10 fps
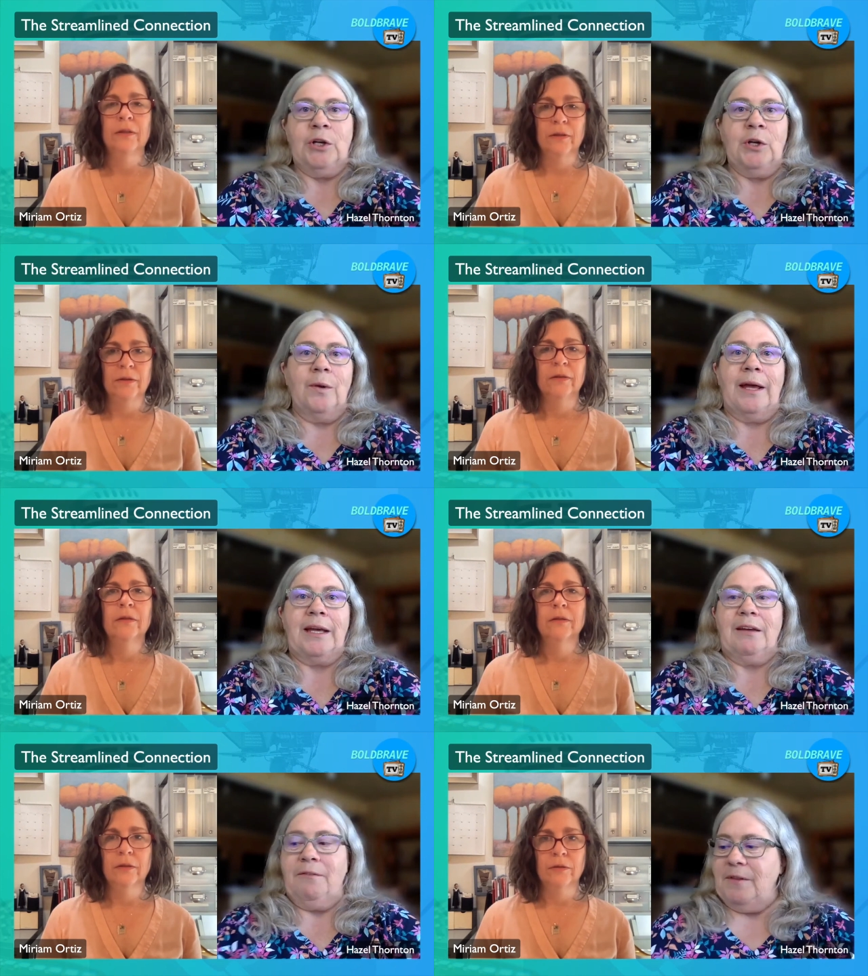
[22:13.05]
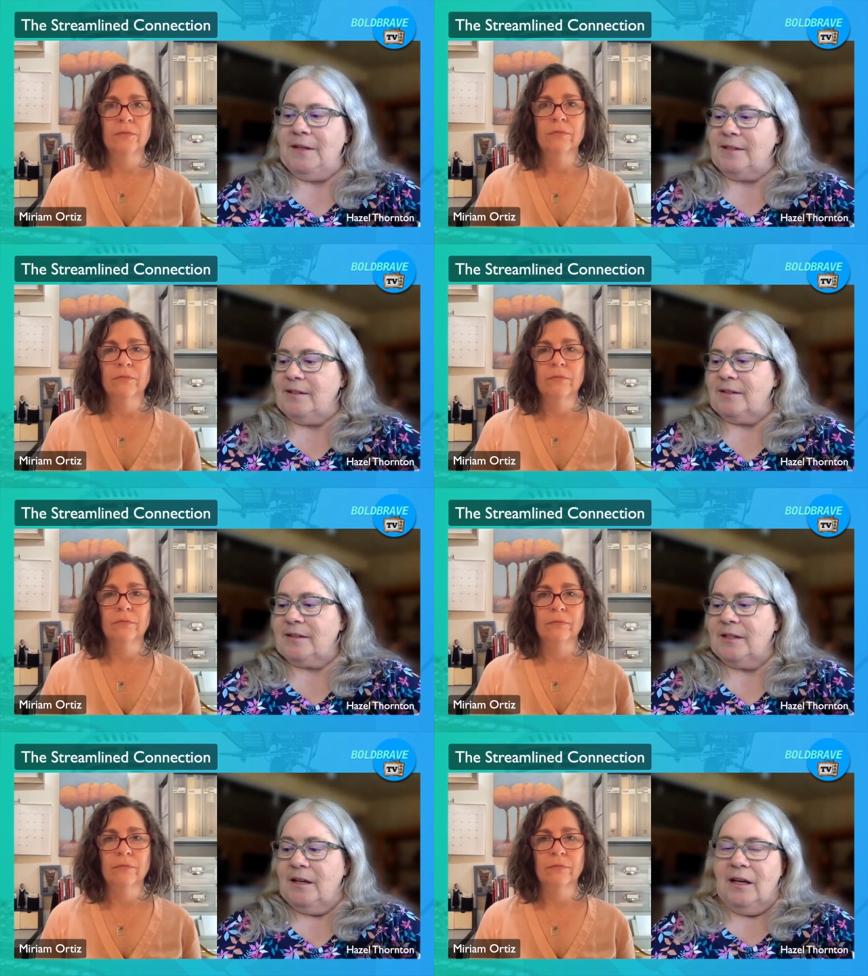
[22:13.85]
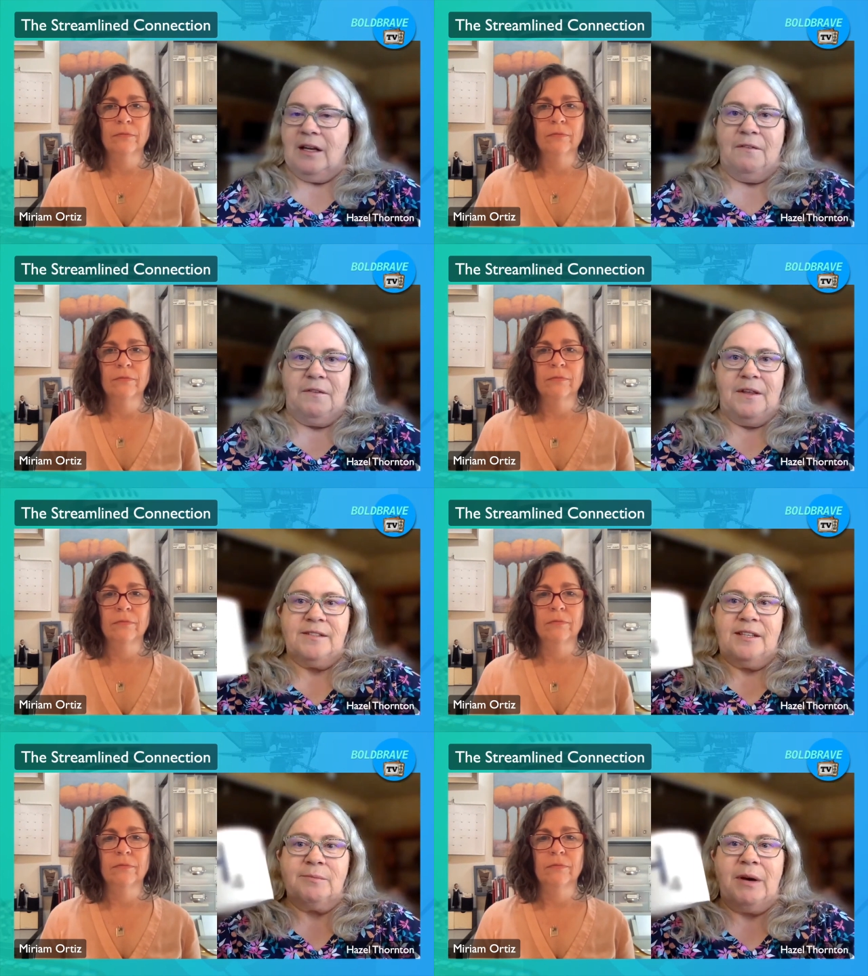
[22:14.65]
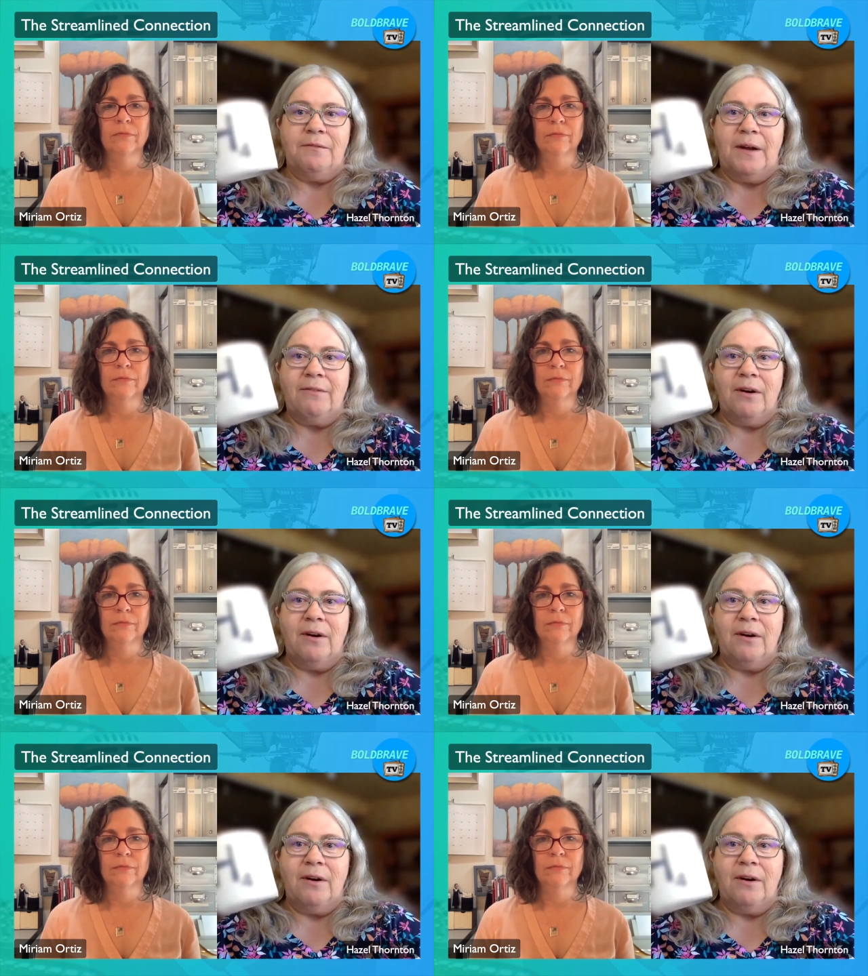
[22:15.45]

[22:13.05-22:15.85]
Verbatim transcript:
Speaker 1: You know, like if this is my